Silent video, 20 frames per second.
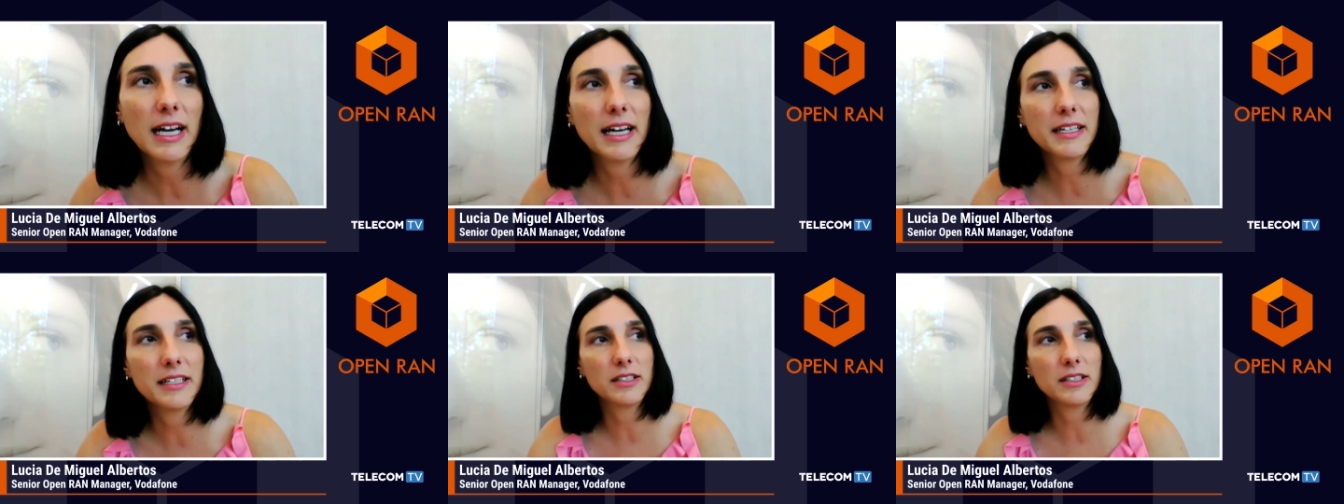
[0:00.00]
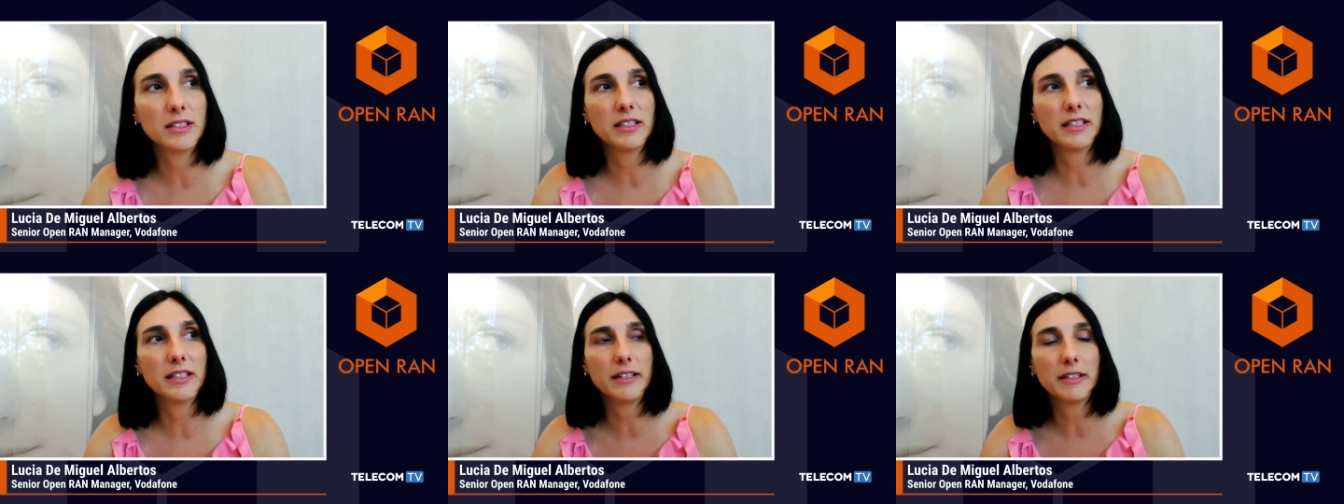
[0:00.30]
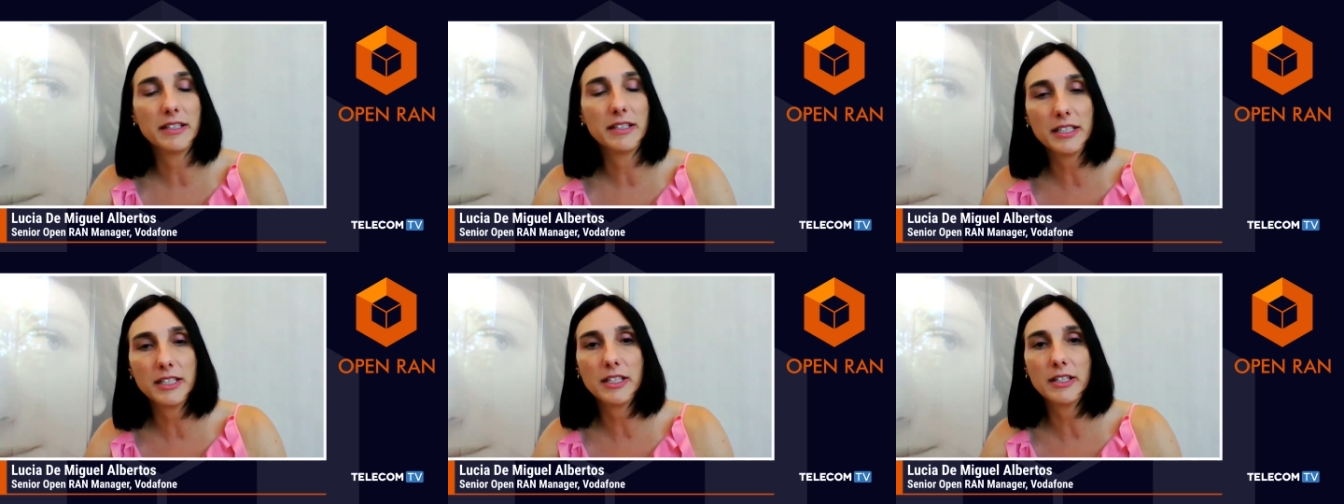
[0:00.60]
and in
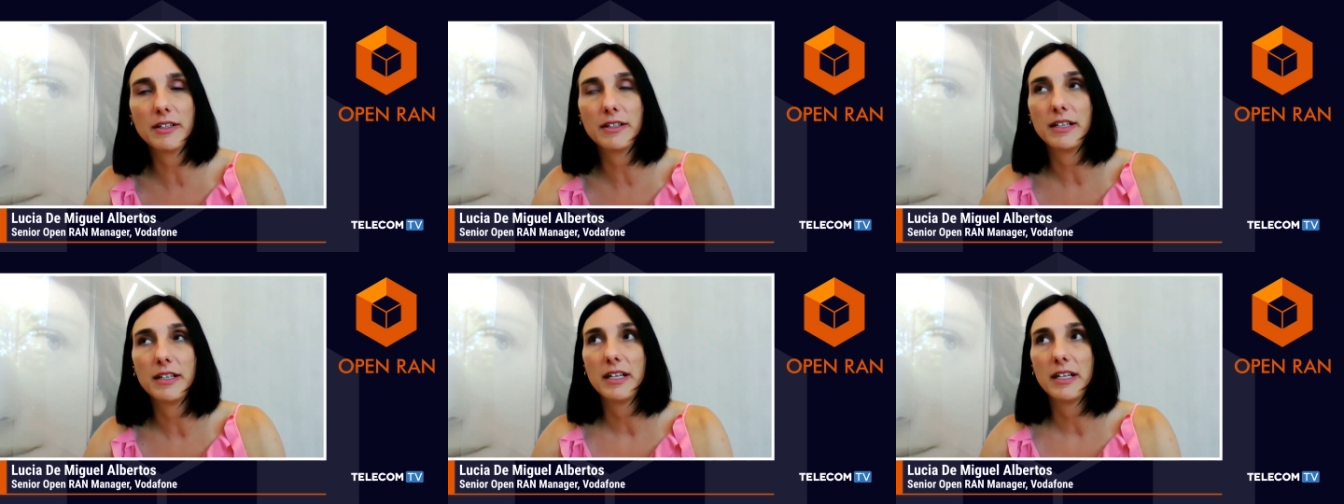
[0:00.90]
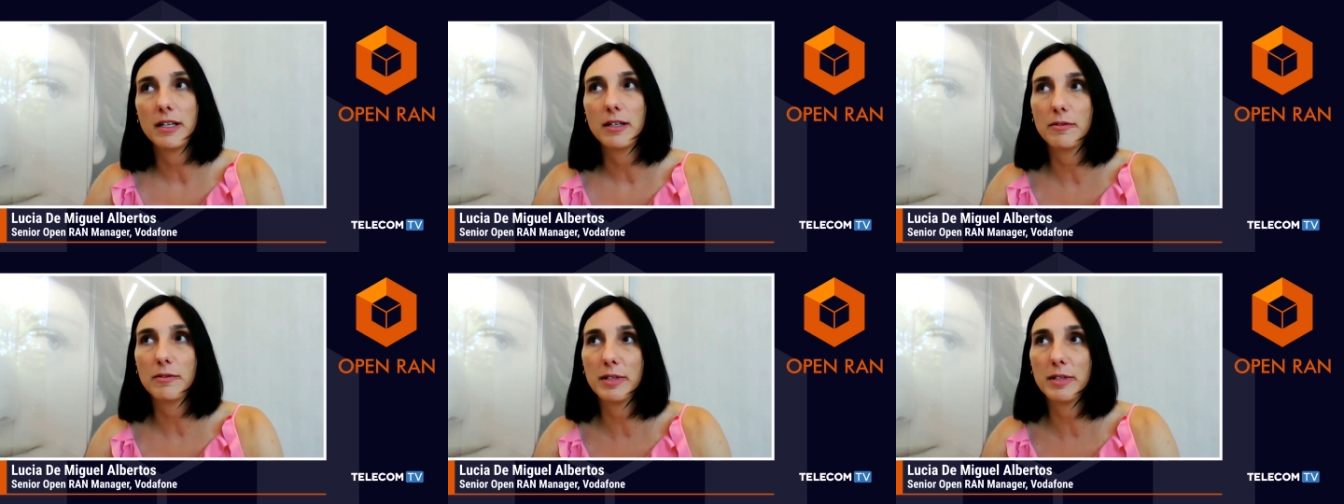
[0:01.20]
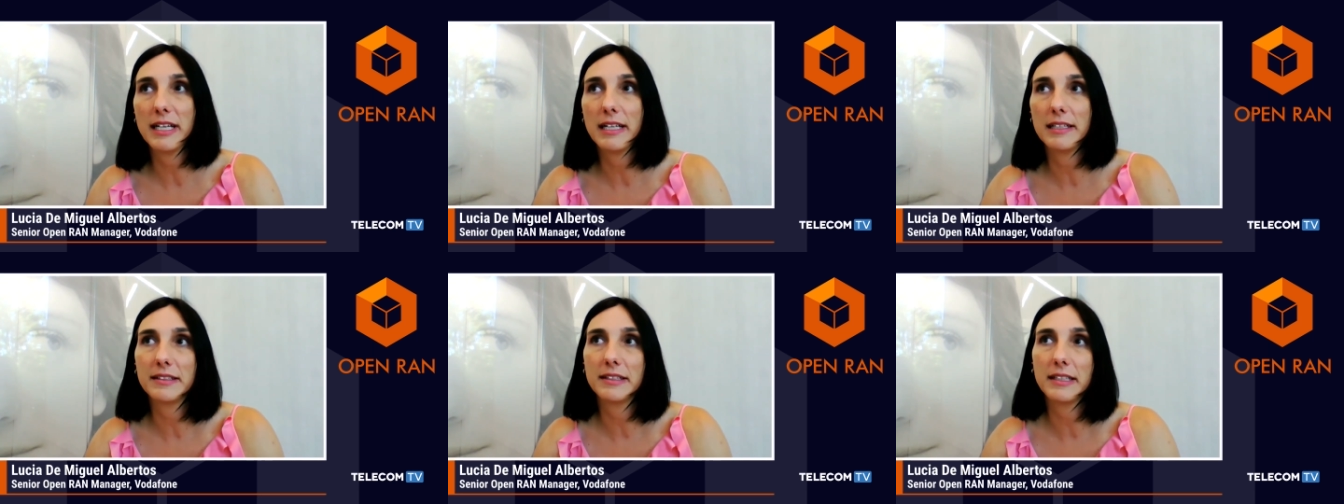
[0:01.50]
the near
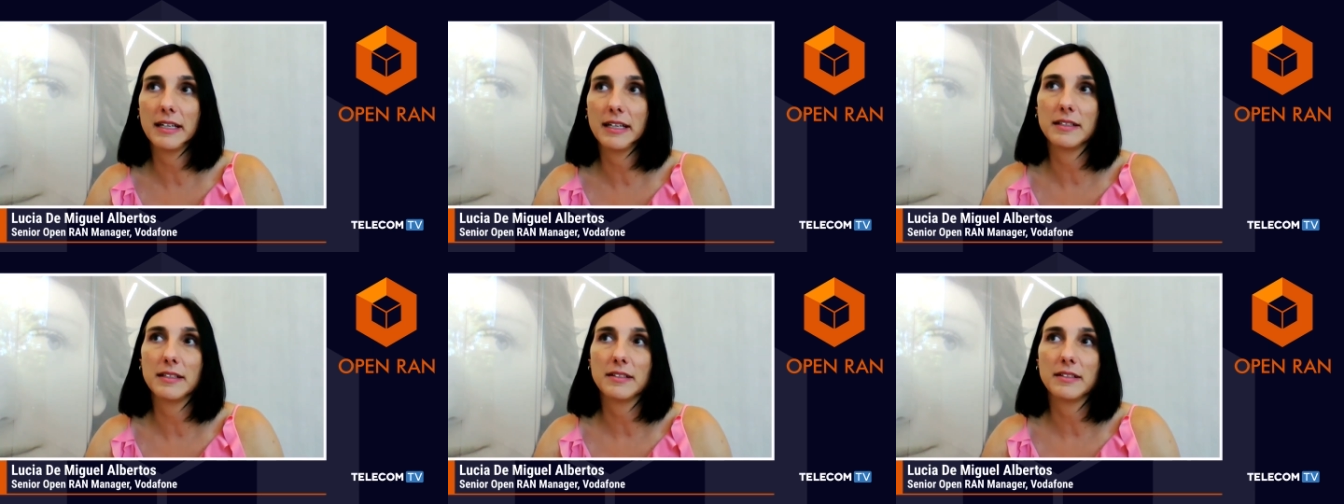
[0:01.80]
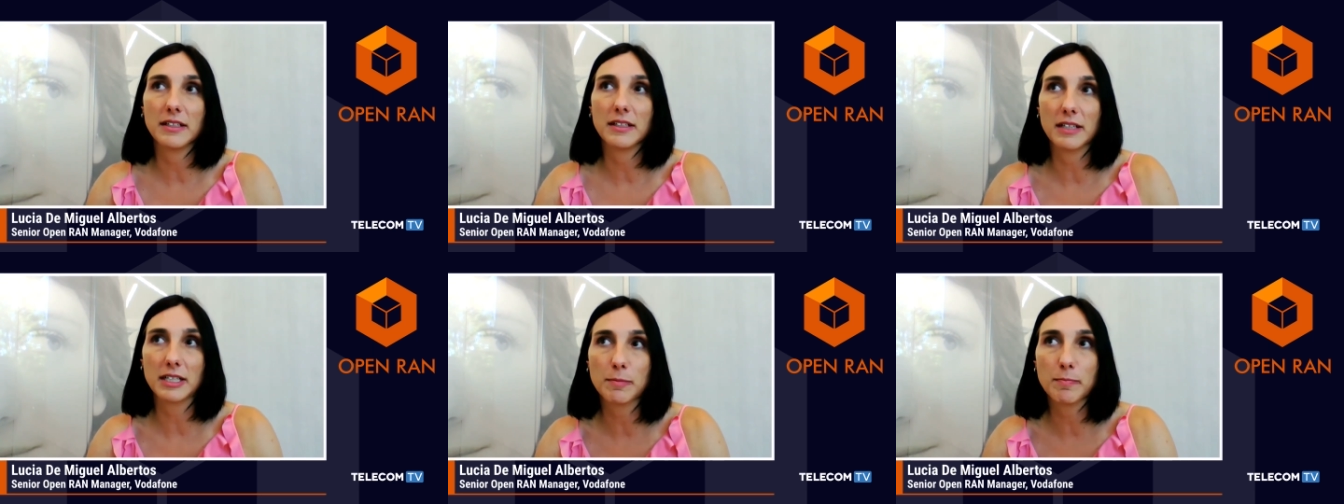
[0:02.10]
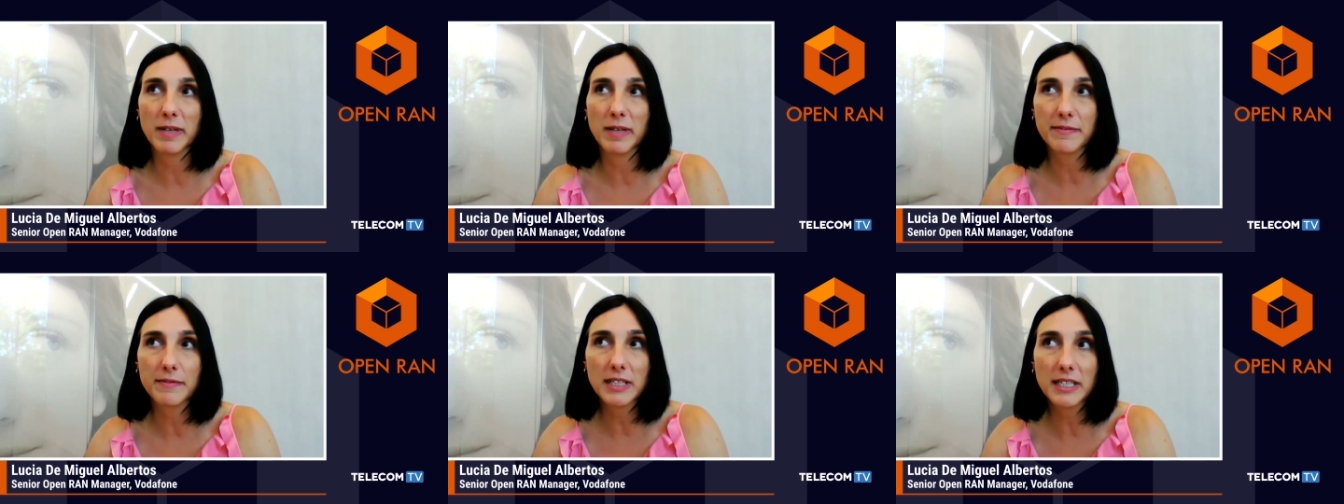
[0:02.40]
real-time,
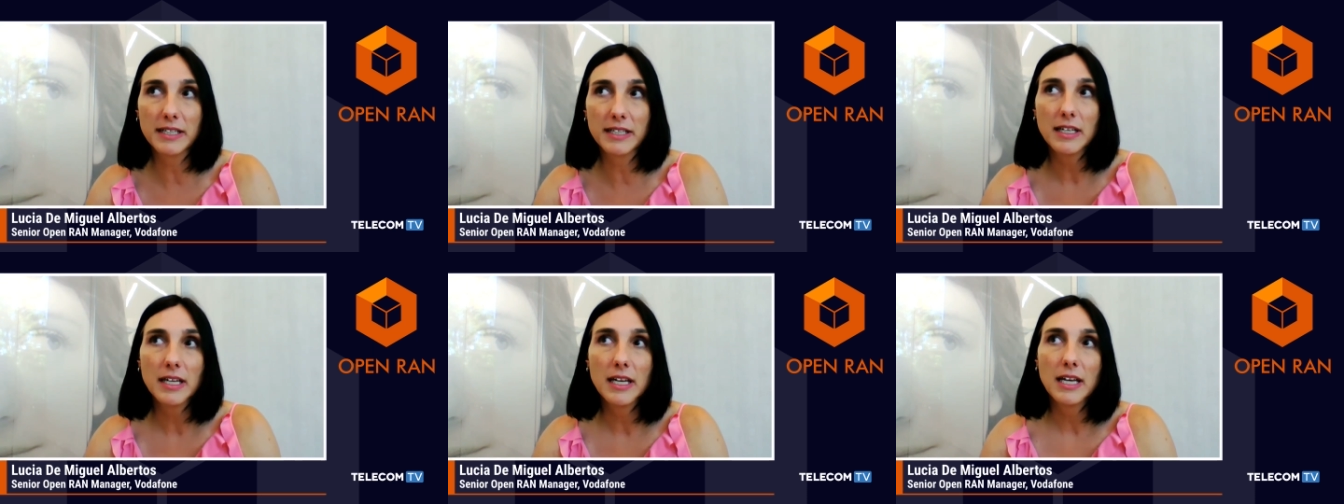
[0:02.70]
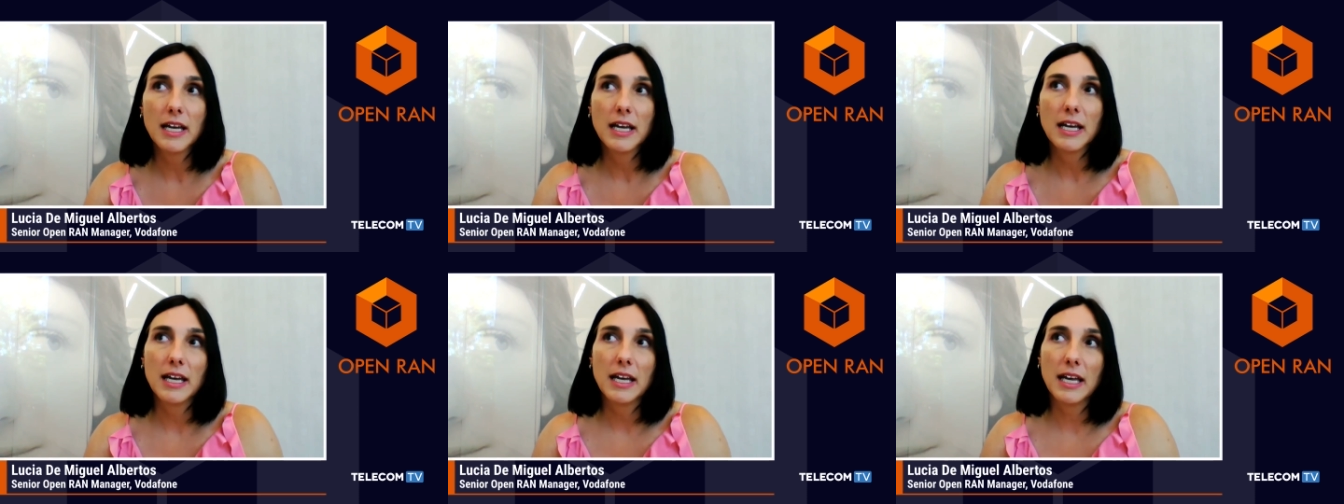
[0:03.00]
respectively.